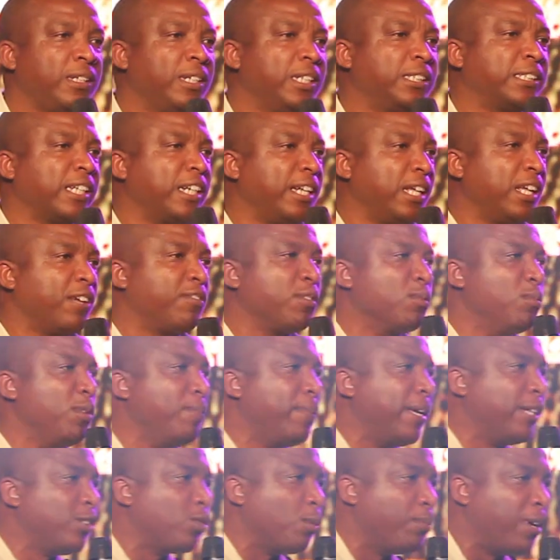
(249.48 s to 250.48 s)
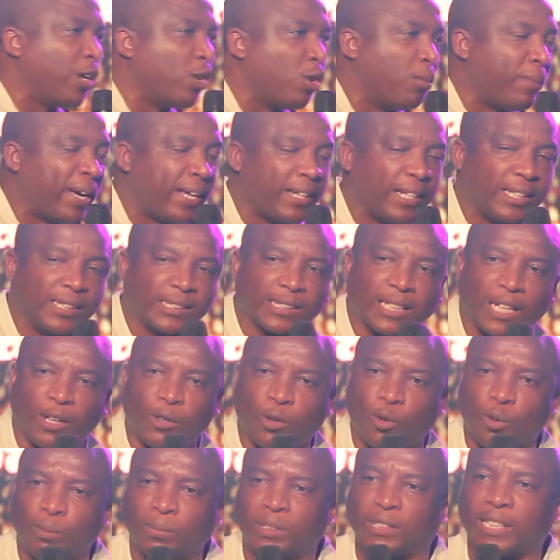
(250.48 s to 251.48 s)
Each and every moment Umaloma ends up,
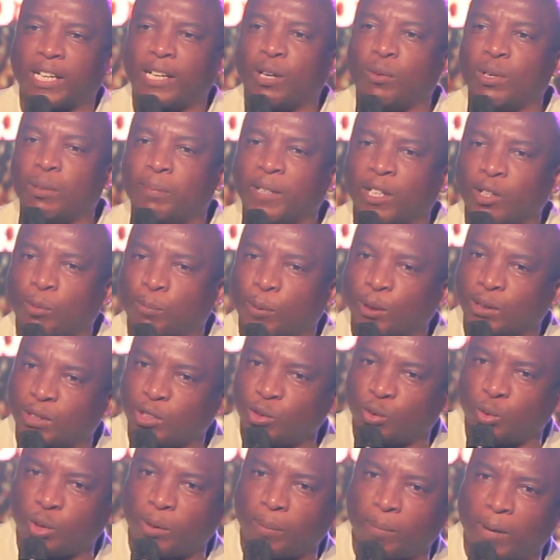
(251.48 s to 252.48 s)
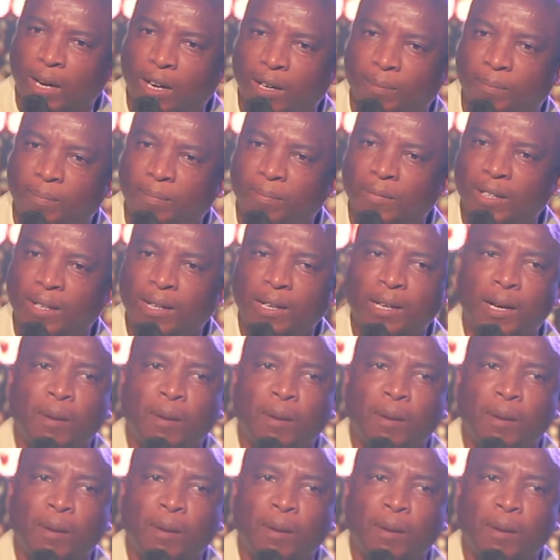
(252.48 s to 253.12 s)
Umshana will be reporting to the mama.